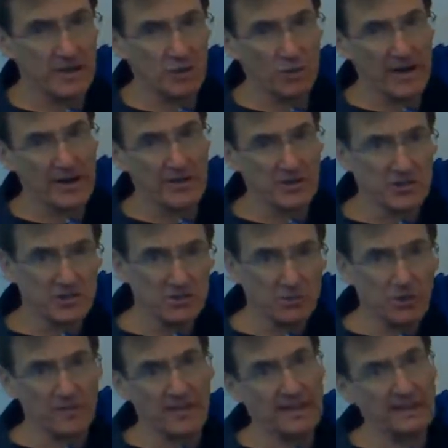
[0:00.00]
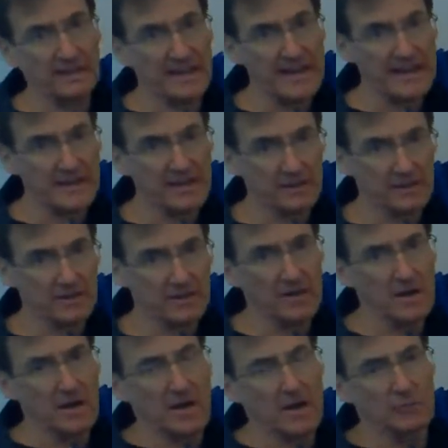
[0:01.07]
equation, or the linear
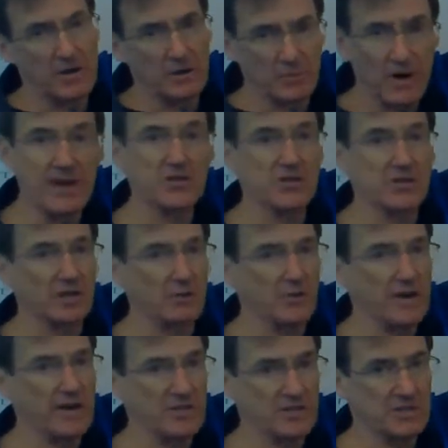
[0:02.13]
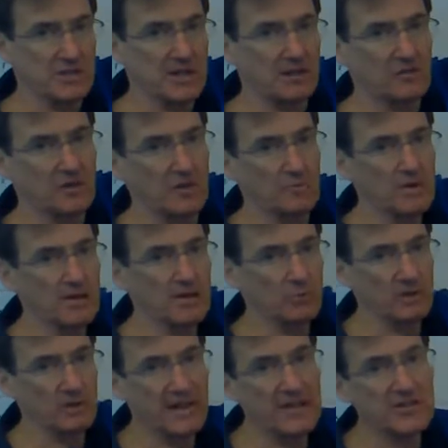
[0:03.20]
regression equation. That's going to be the
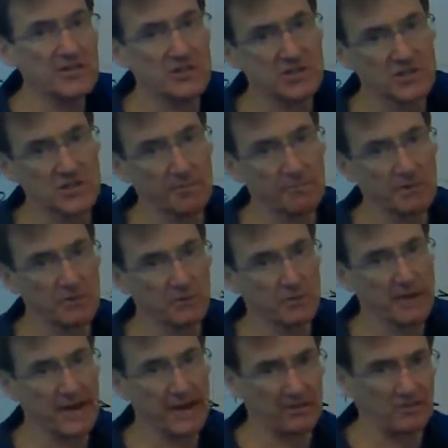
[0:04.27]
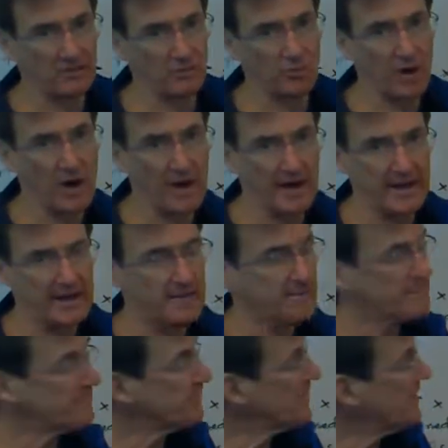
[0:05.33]
relationship between X and Y.
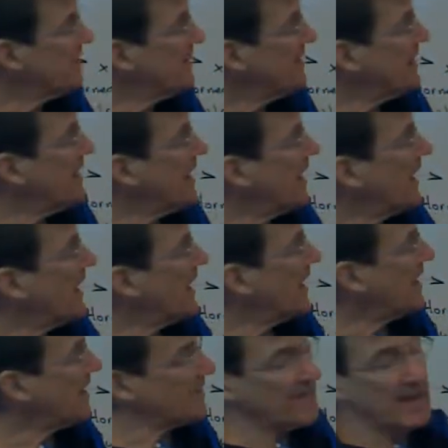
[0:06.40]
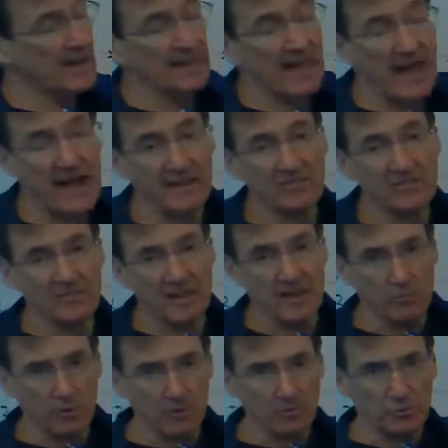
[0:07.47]
And then
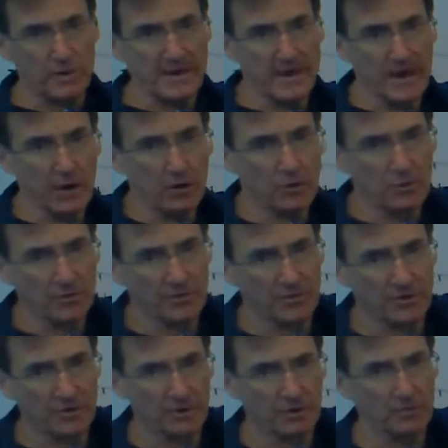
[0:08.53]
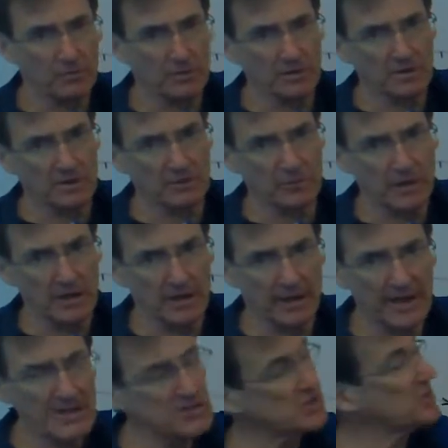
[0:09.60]
lastly, once we know the
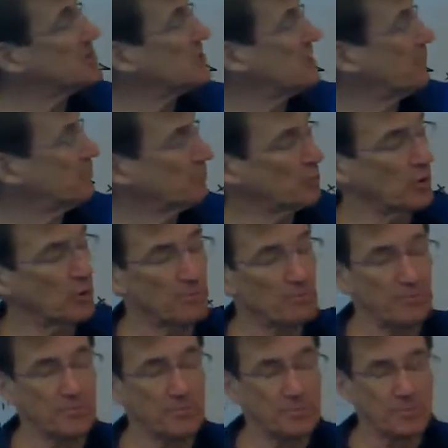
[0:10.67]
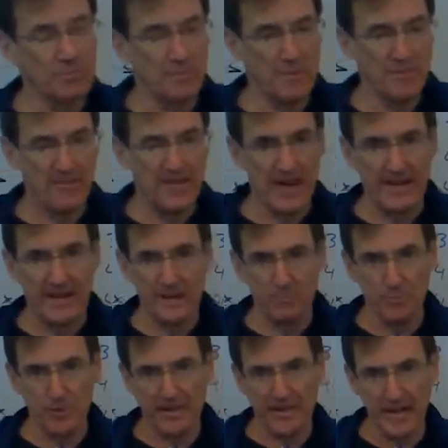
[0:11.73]
relationship, we'll find a
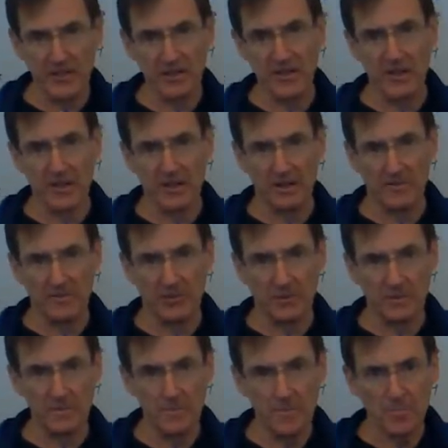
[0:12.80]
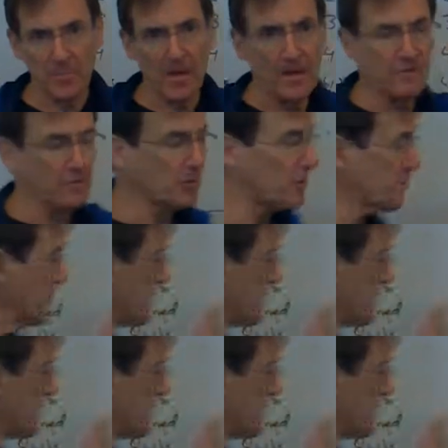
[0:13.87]
prediction interval for a